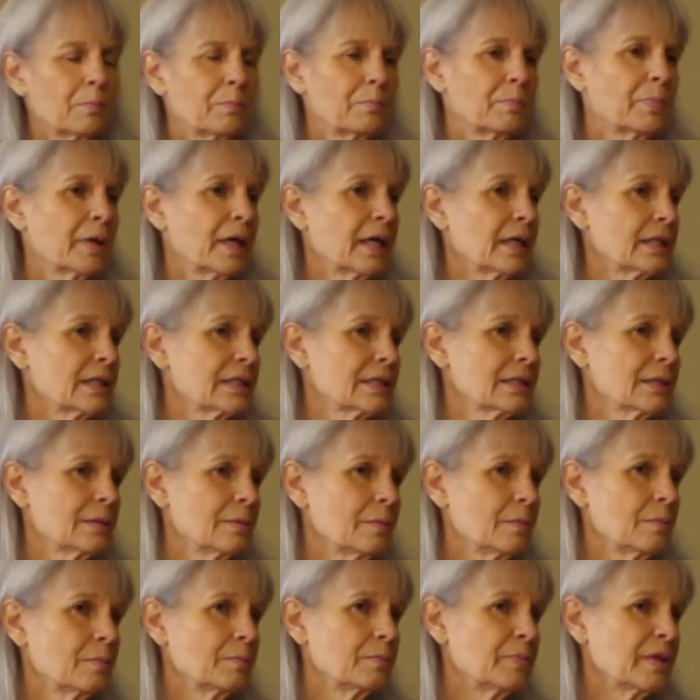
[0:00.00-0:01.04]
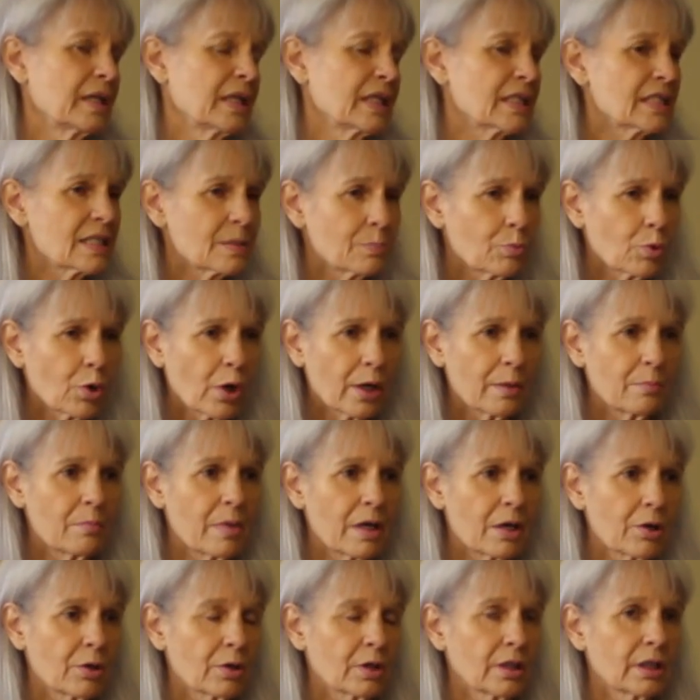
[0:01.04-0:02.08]
but because
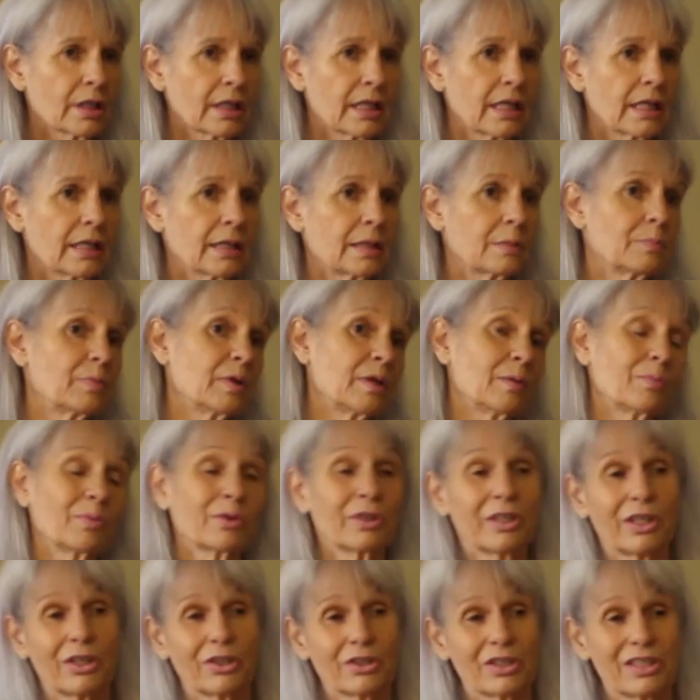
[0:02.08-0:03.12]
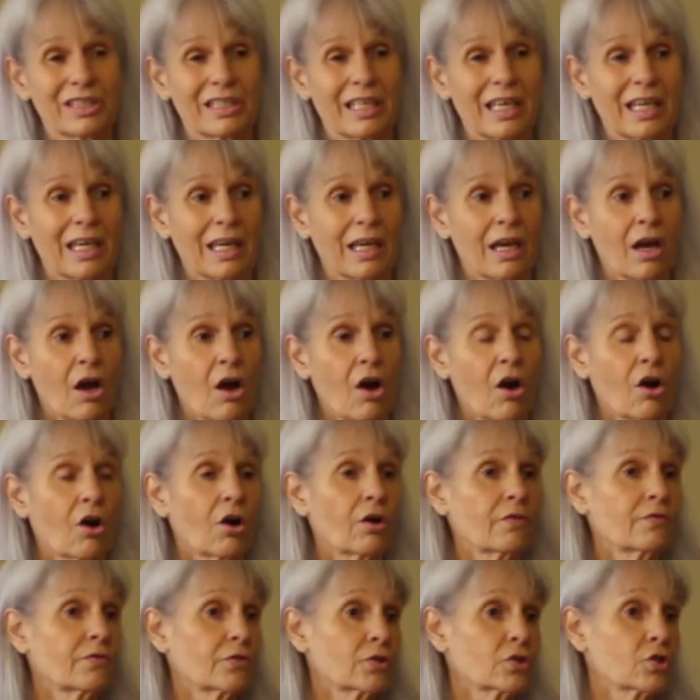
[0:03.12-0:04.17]
primarily the people here today
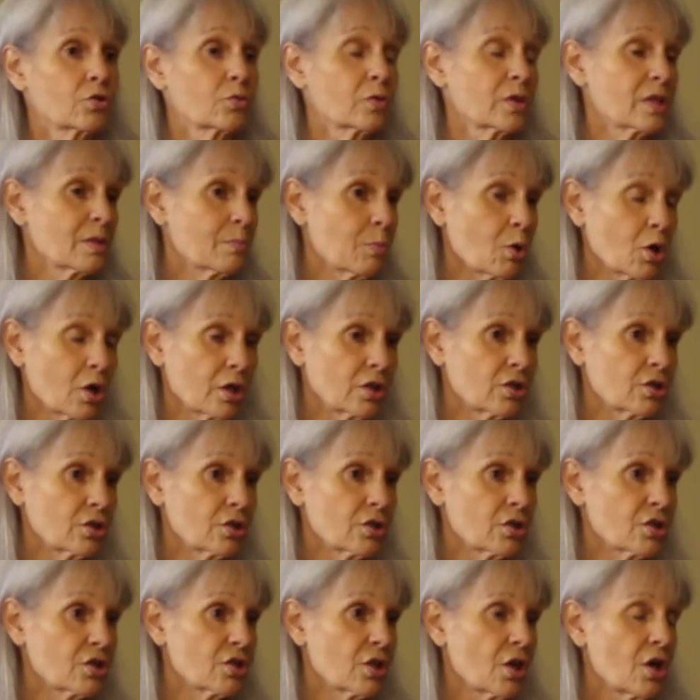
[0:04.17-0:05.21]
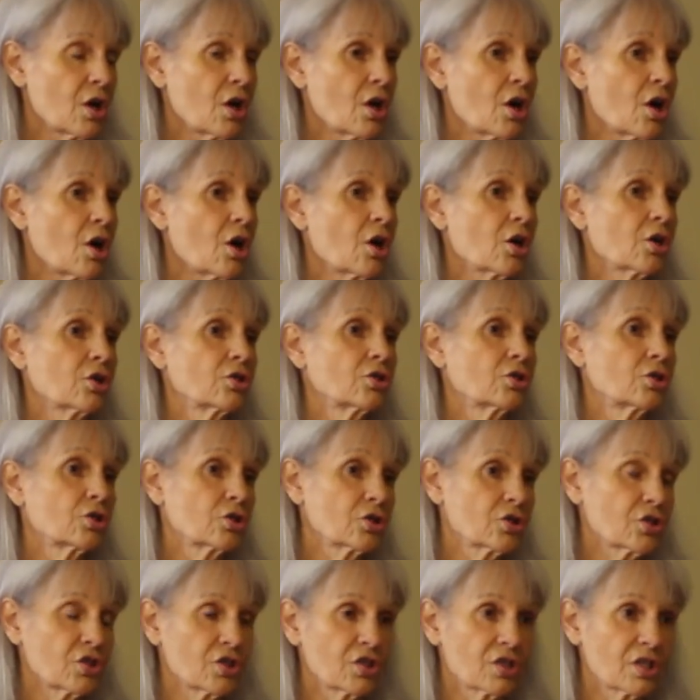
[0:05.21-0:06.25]
are first responders, are
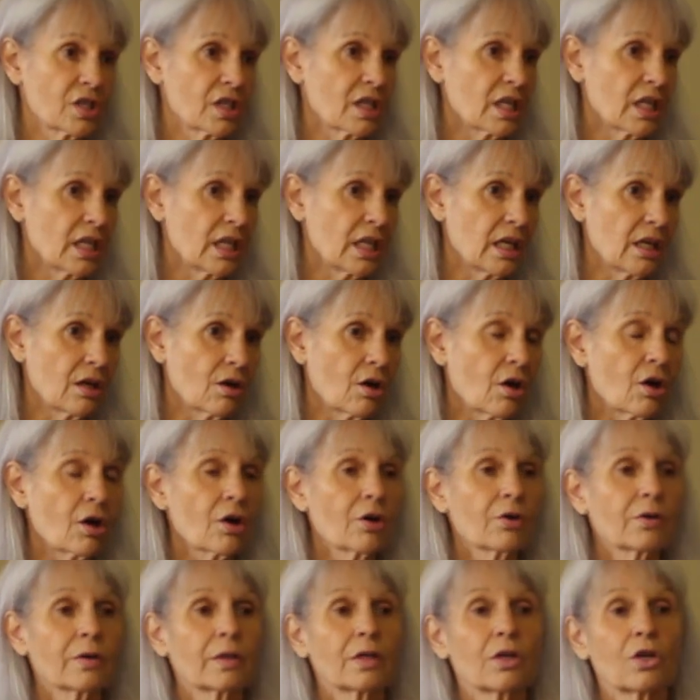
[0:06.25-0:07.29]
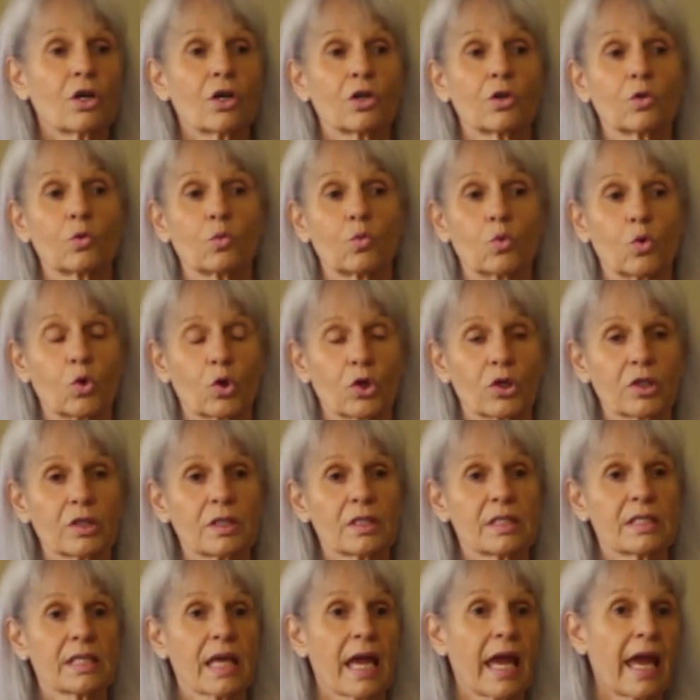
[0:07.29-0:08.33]
nurses in the ER and on the
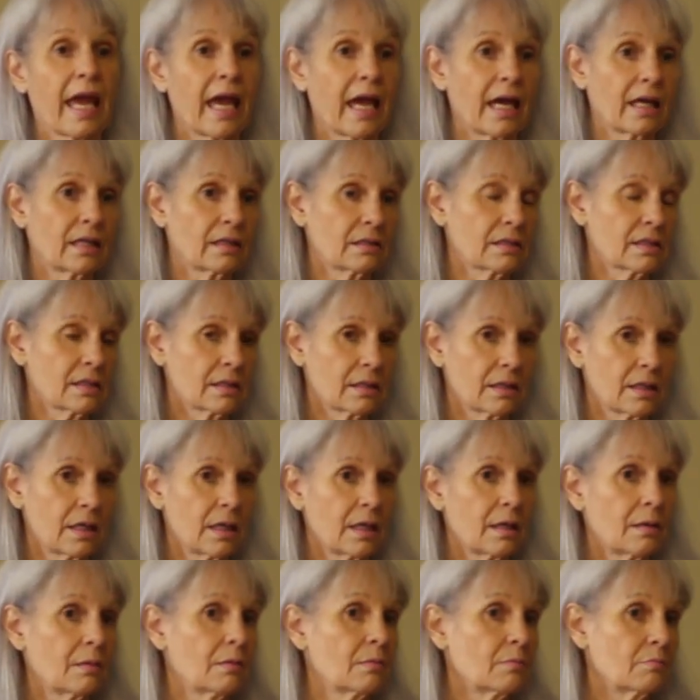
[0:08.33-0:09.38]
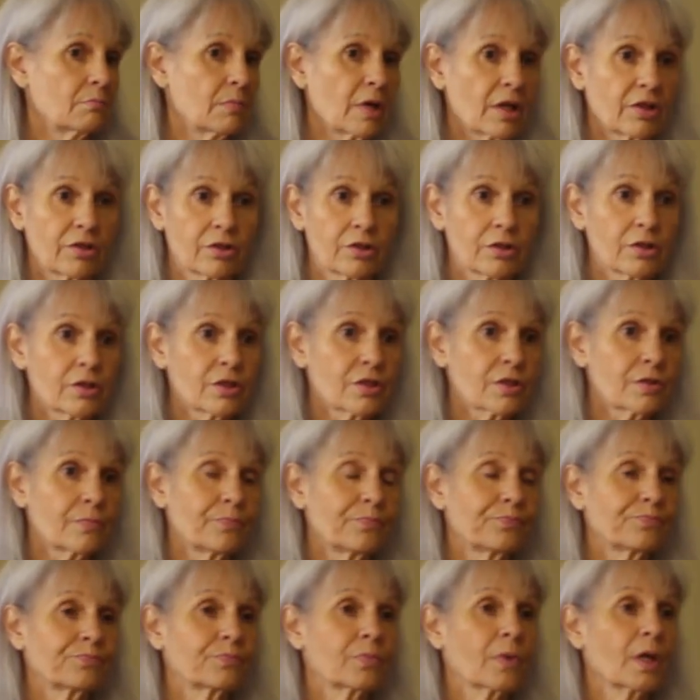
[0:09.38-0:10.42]
wards, and mothers,
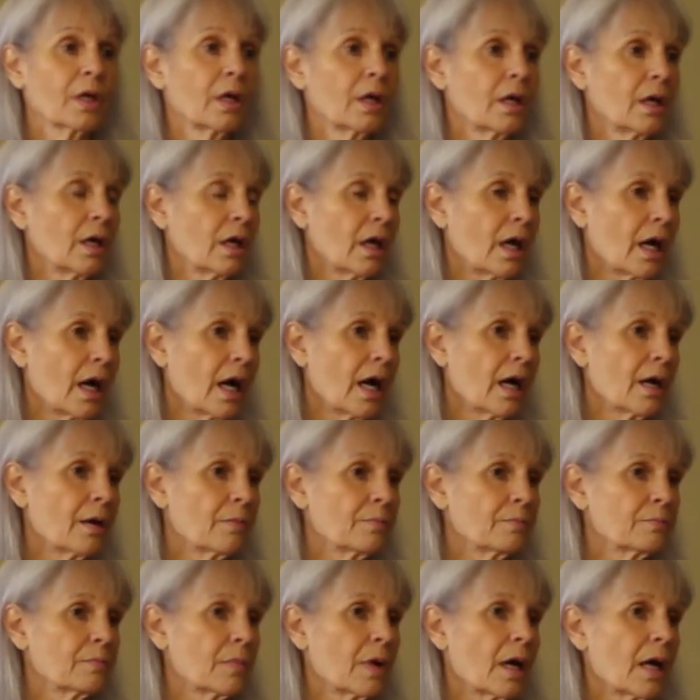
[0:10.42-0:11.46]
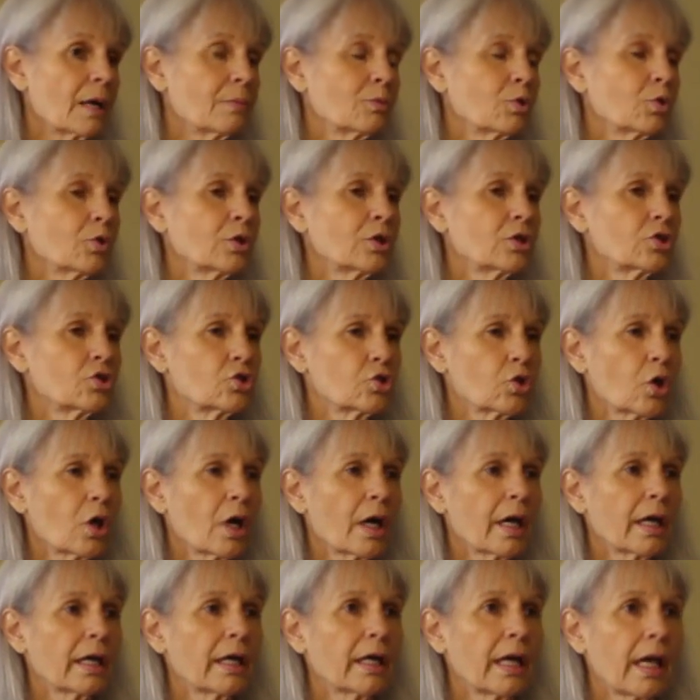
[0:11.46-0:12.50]
I'm going to
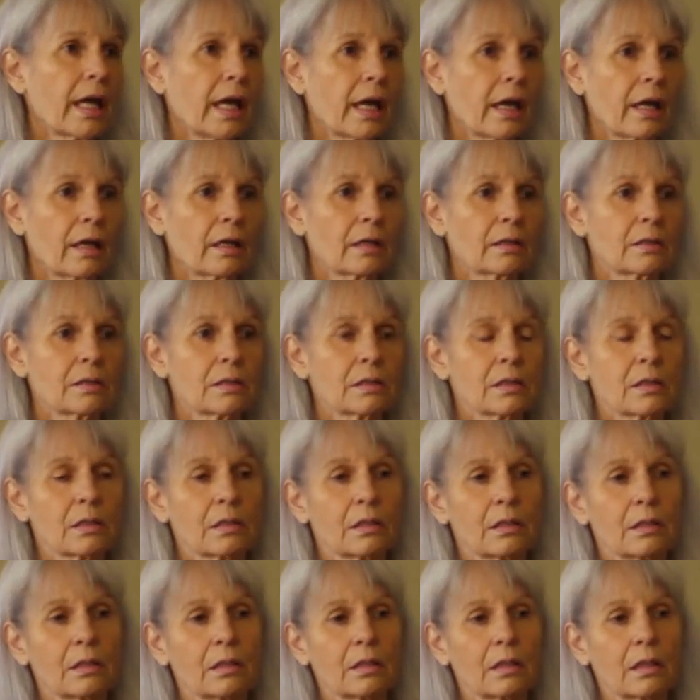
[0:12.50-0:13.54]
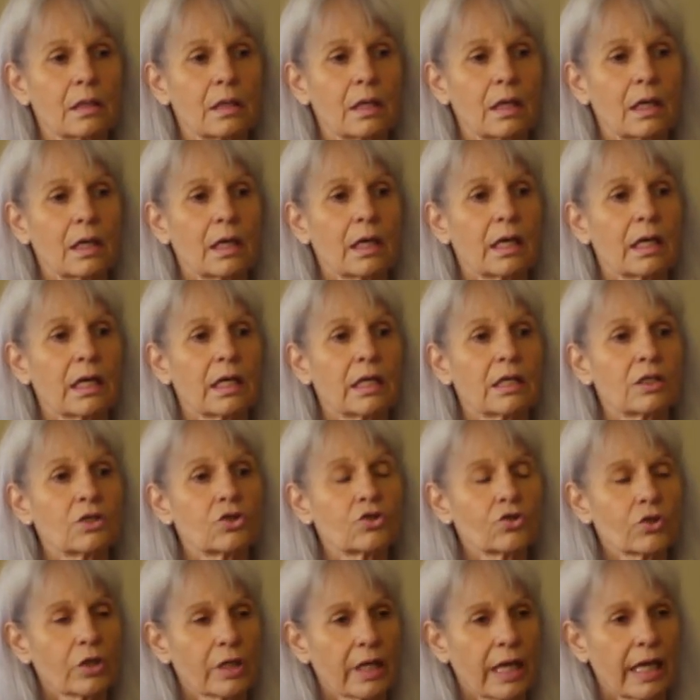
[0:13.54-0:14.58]
try and
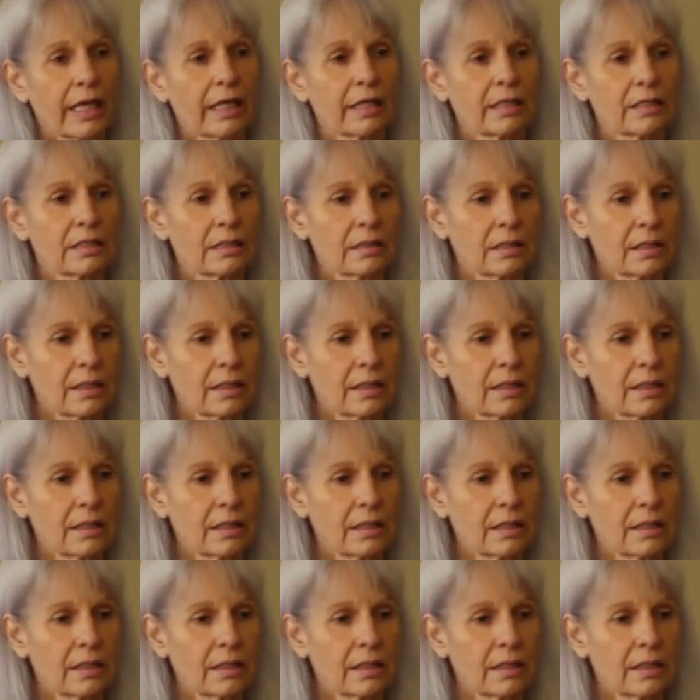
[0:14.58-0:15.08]
integrate